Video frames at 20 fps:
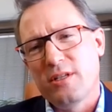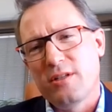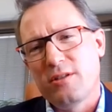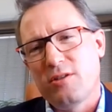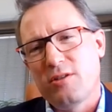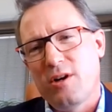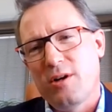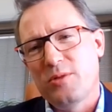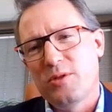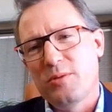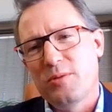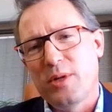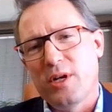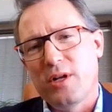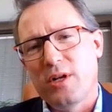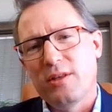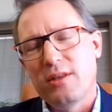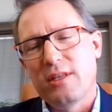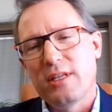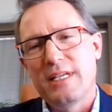in the Thompson
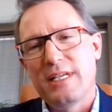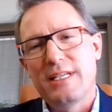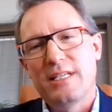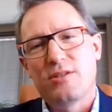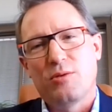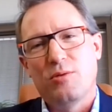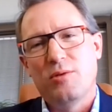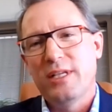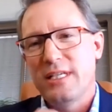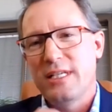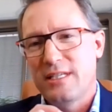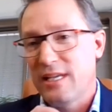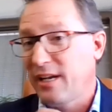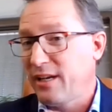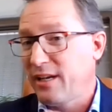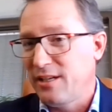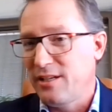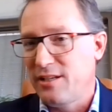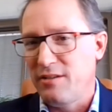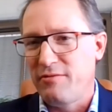Belt that is only
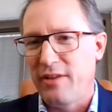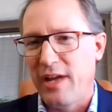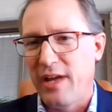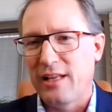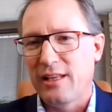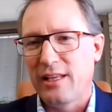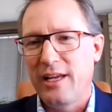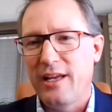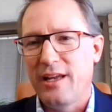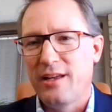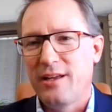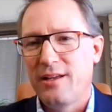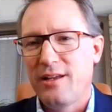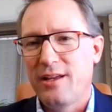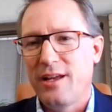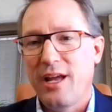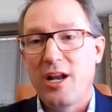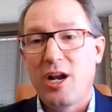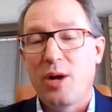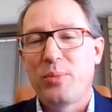second to Valais
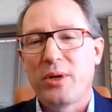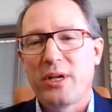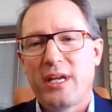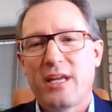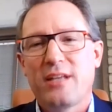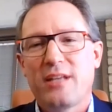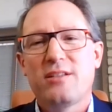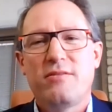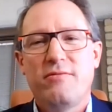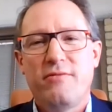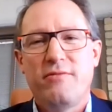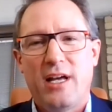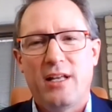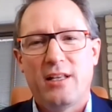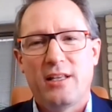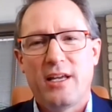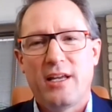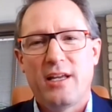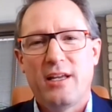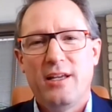and up against
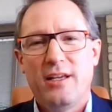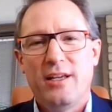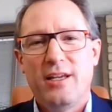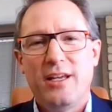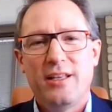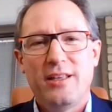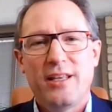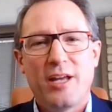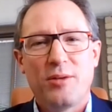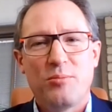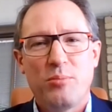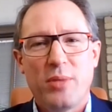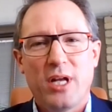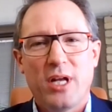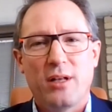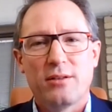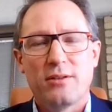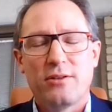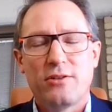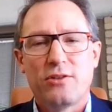Valais in that
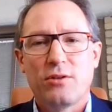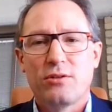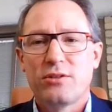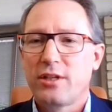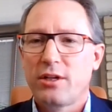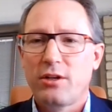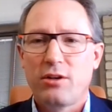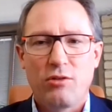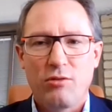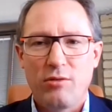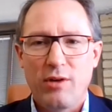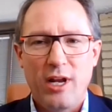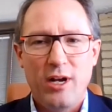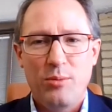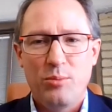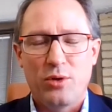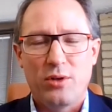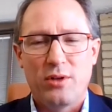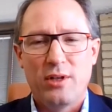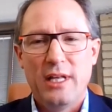belt. So it's
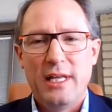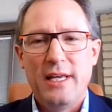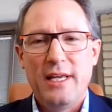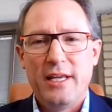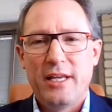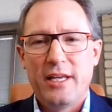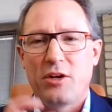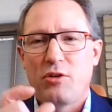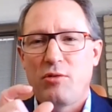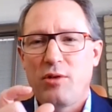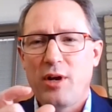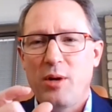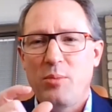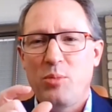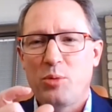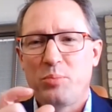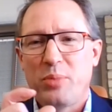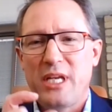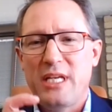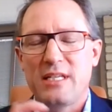incredible,
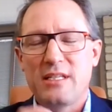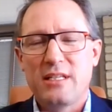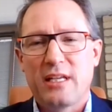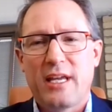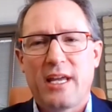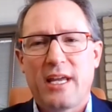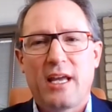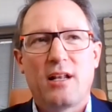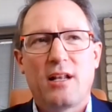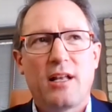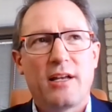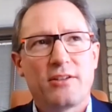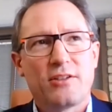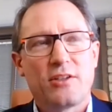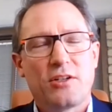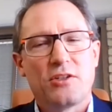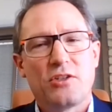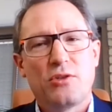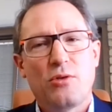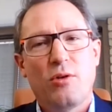incredible piece to
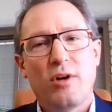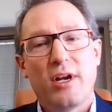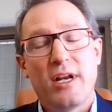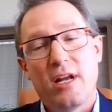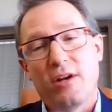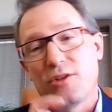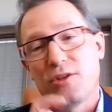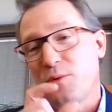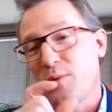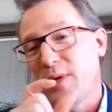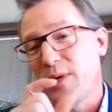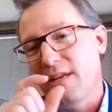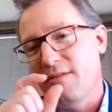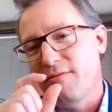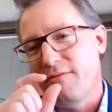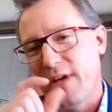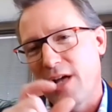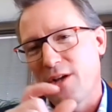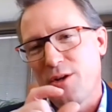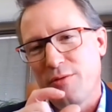Canalaska's story. Now, do we get
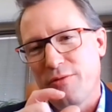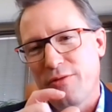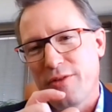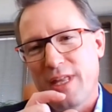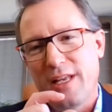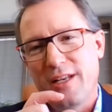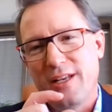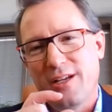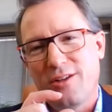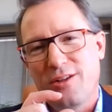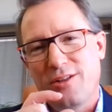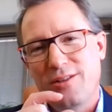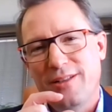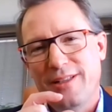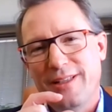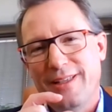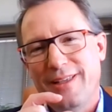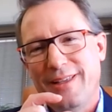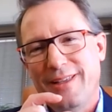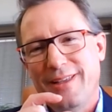value for that nickel